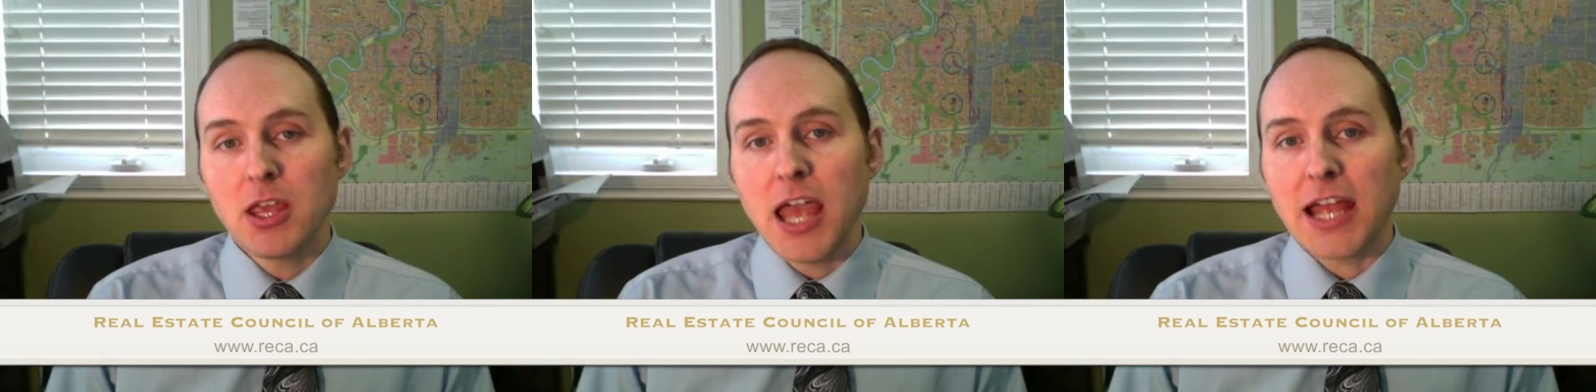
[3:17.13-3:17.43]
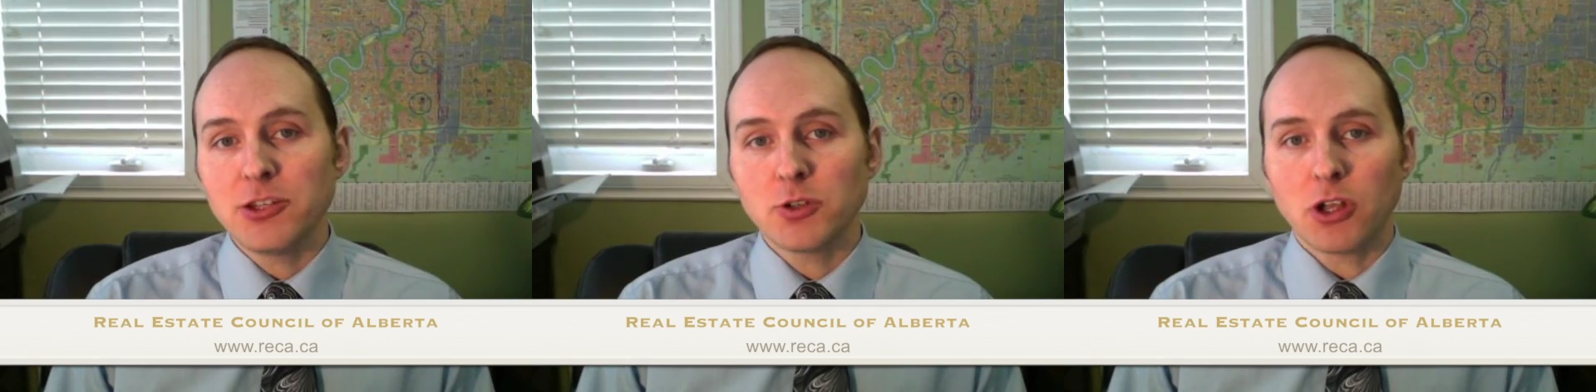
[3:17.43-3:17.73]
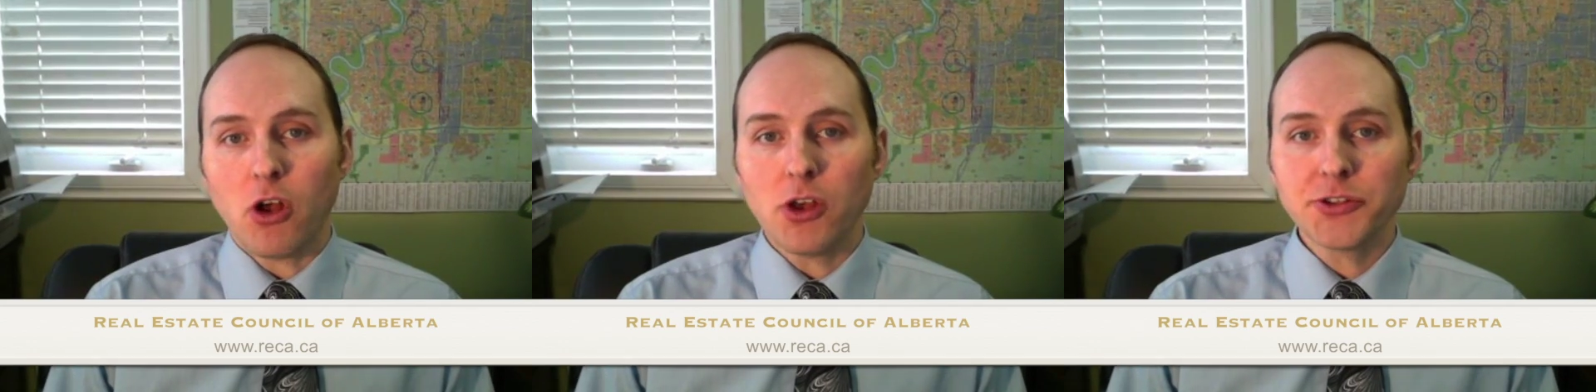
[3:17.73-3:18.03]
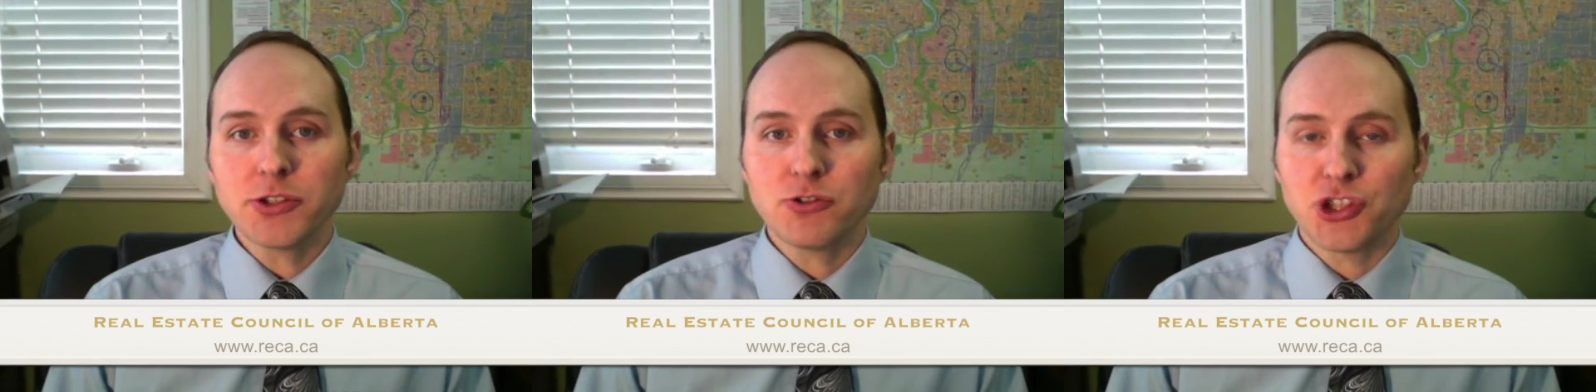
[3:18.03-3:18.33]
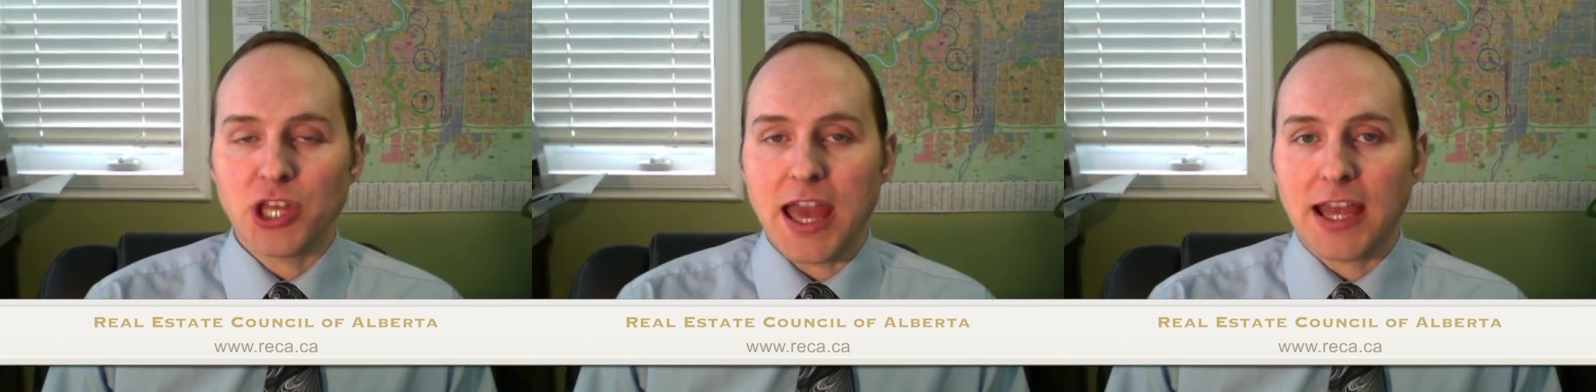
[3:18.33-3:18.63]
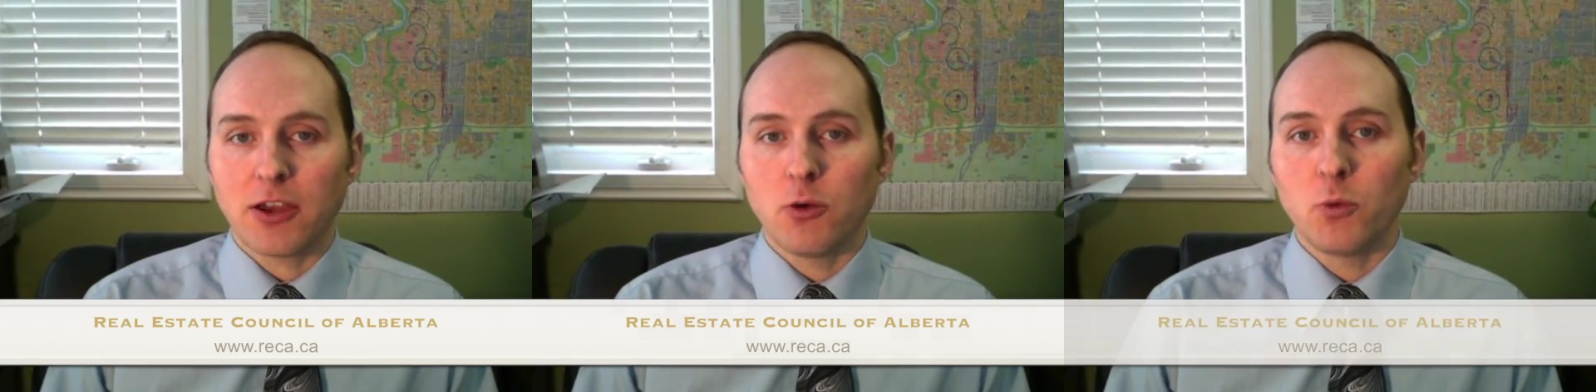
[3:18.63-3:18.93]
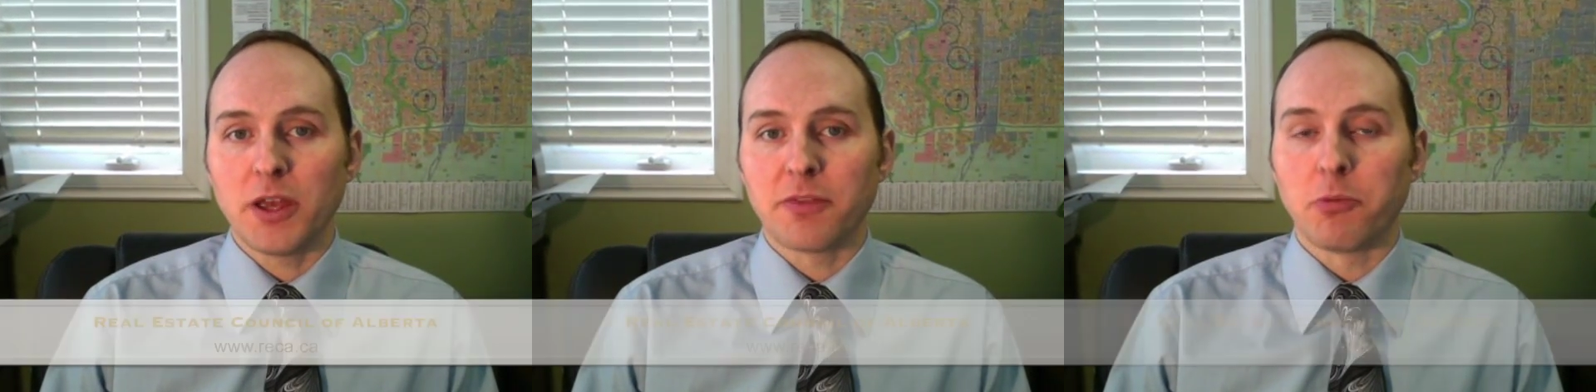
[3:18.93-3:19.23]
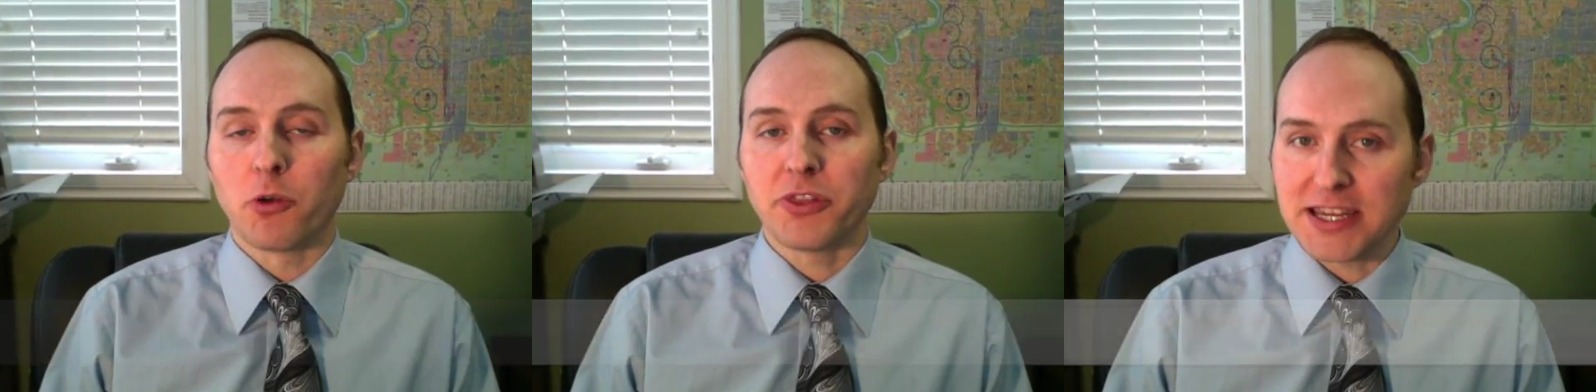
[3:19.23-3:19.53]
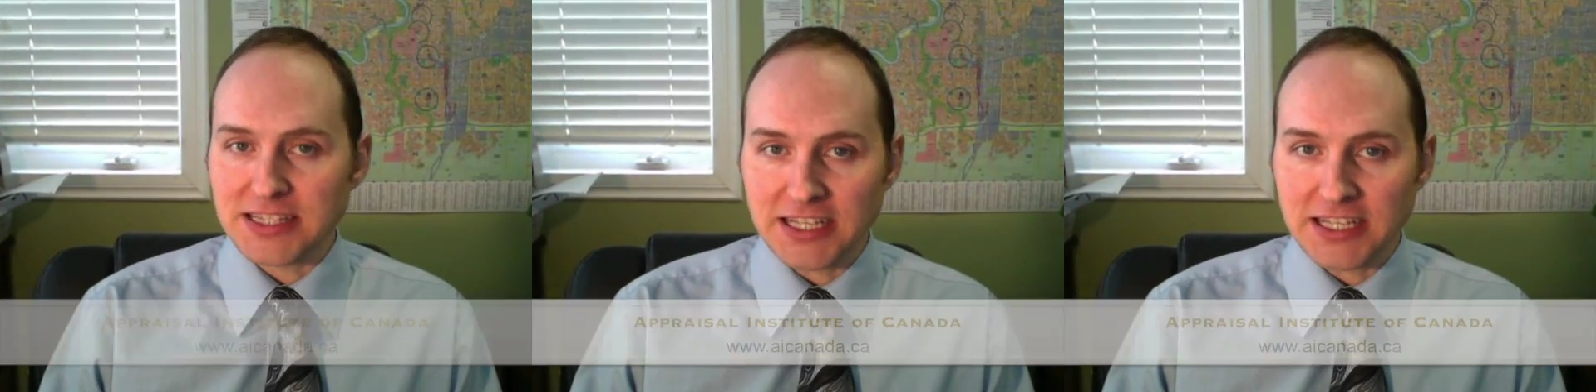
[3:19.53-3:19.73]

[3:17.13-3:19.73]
And you can also check with both the